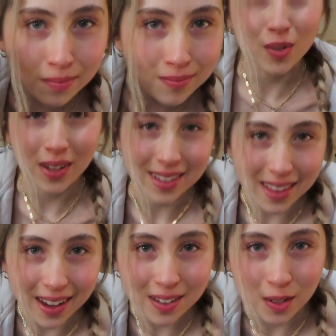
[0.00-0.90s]
So I eat
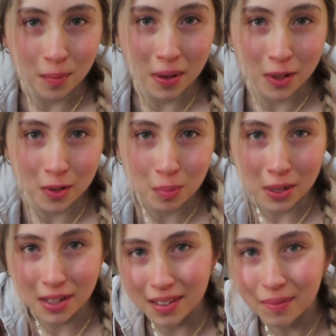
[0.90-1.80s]
that during my lunch
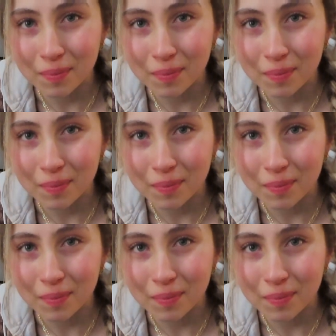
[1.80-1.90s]
period.